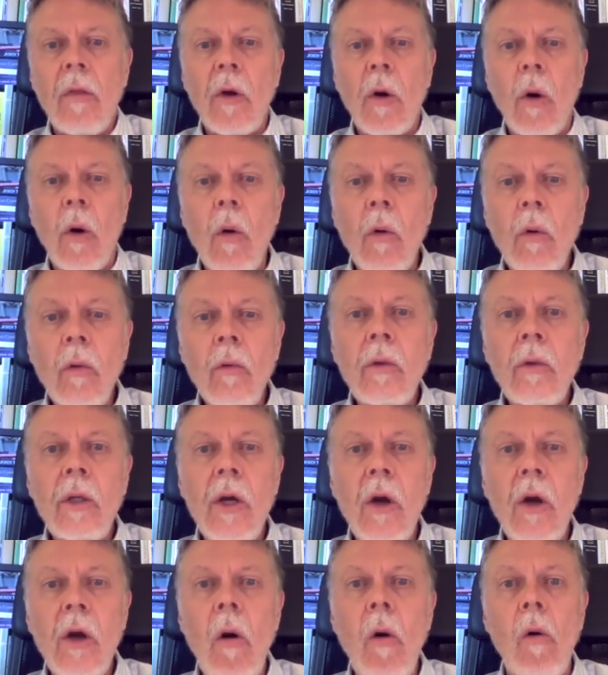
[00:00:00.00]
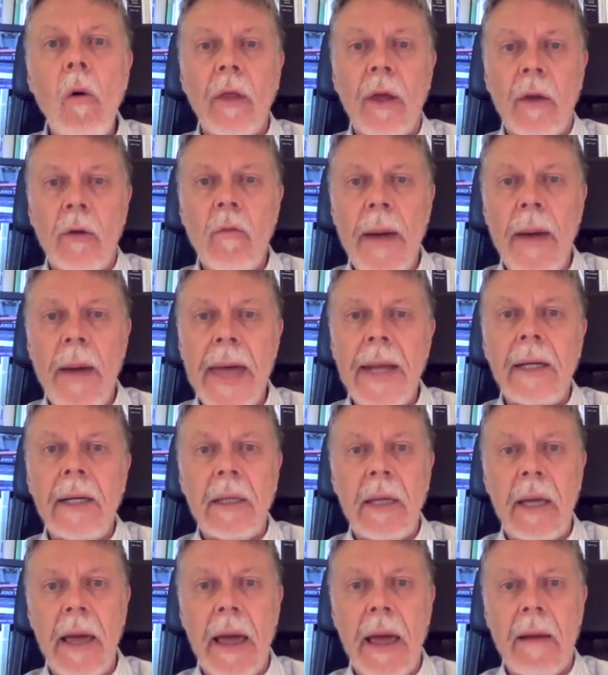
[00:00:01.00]
the only goal that
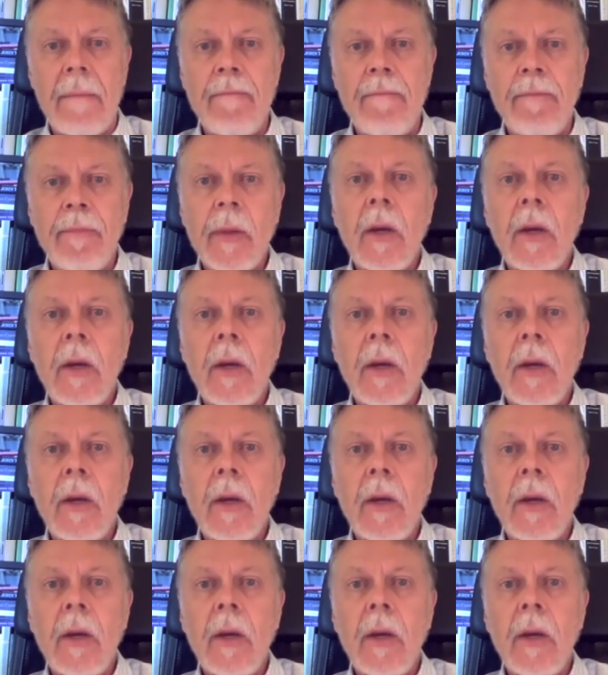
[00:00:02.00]
humanity had